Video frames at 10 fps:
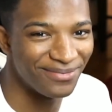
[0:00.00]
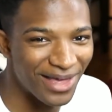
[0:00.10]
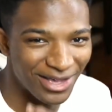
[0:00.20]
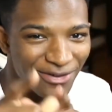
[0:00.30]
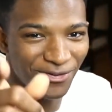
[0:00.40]

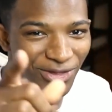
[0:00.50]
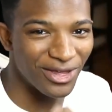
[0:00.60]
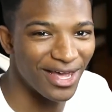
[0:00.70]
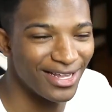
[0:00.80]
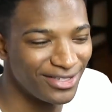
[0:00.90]
Thank you for
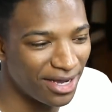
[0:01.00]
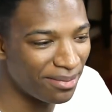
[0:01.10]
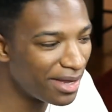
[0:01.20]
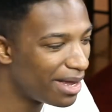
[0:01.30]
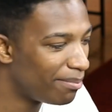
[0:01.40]
the heads up.
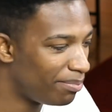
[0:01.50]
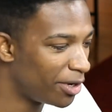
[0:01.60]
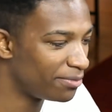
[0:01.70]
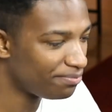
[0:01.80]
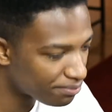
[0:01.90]

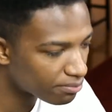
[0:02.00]
But